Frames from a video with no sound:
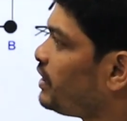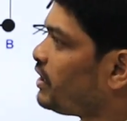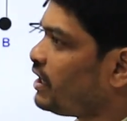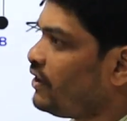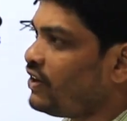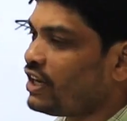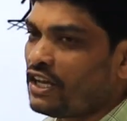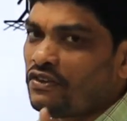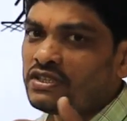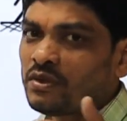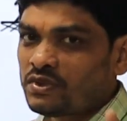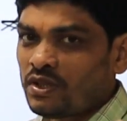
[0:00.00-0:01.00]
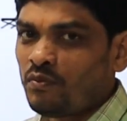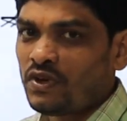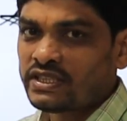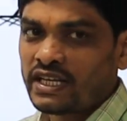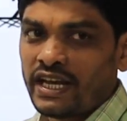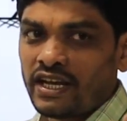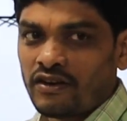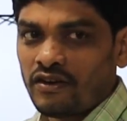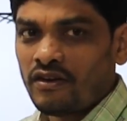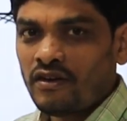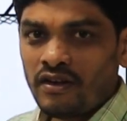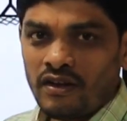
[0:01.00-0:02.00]
there, he will give some symbols like
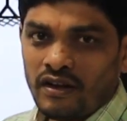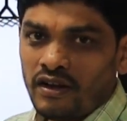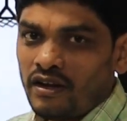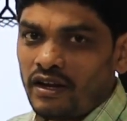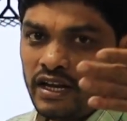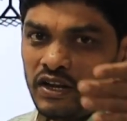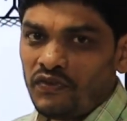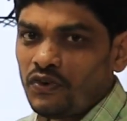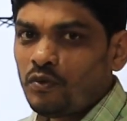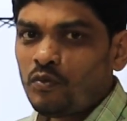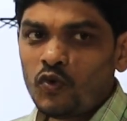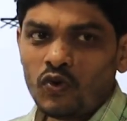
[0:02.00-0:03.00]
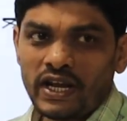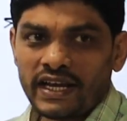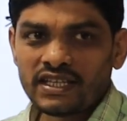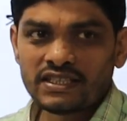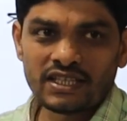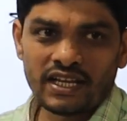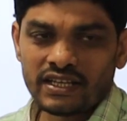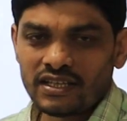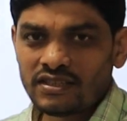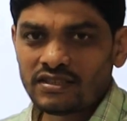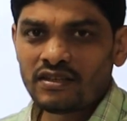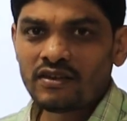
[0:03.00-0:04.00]
if you move like
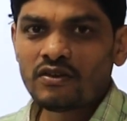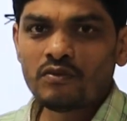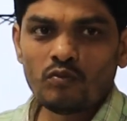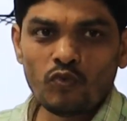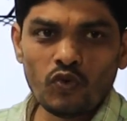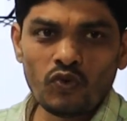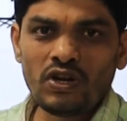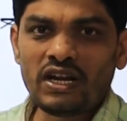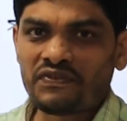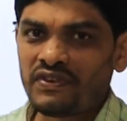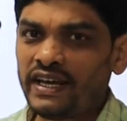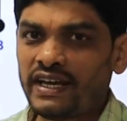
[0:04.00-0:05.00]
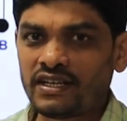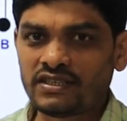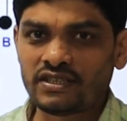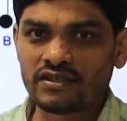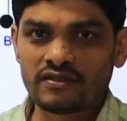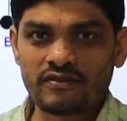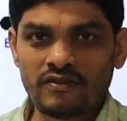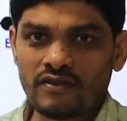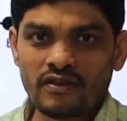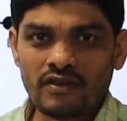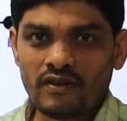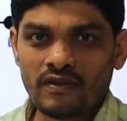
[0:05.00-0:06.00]
this, move left direction.
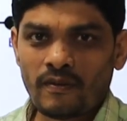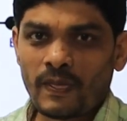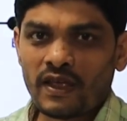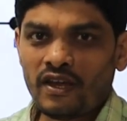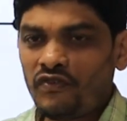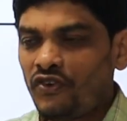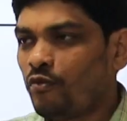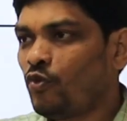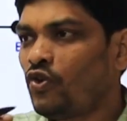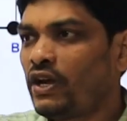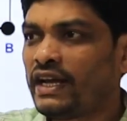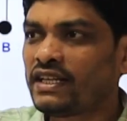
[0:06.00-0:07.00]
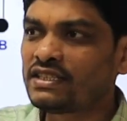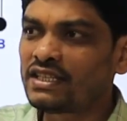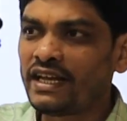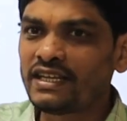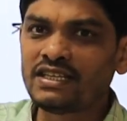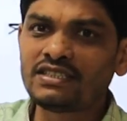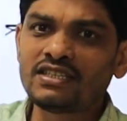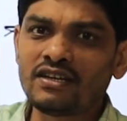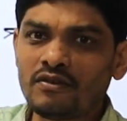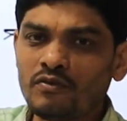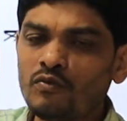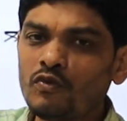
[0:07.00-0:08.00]
If you move like this,
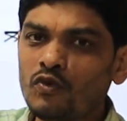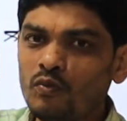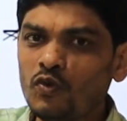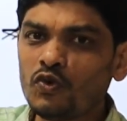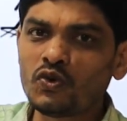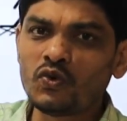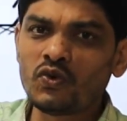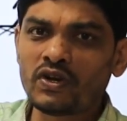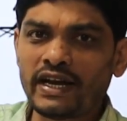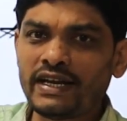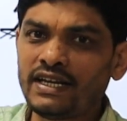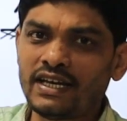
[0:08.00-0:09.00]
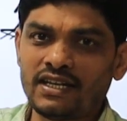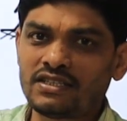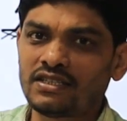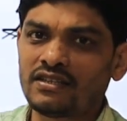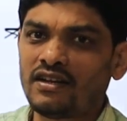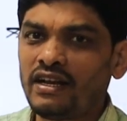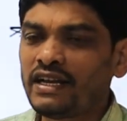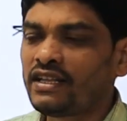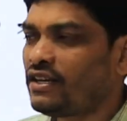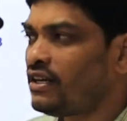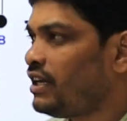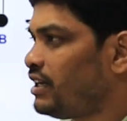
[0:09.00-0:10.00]
move to right direction. Like
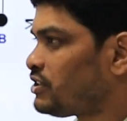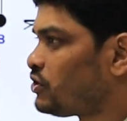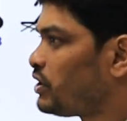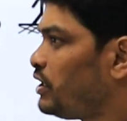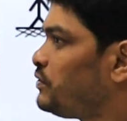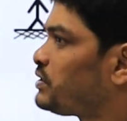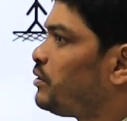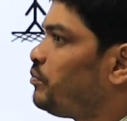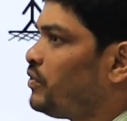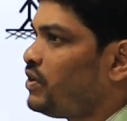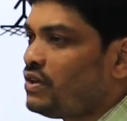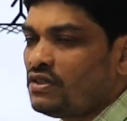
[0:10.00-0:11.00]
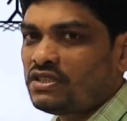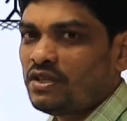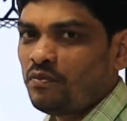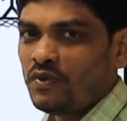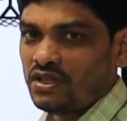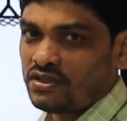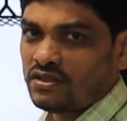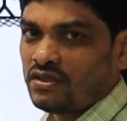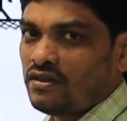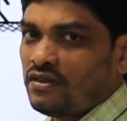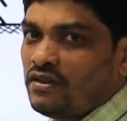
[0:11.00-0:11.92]
that, he has to give some symbols.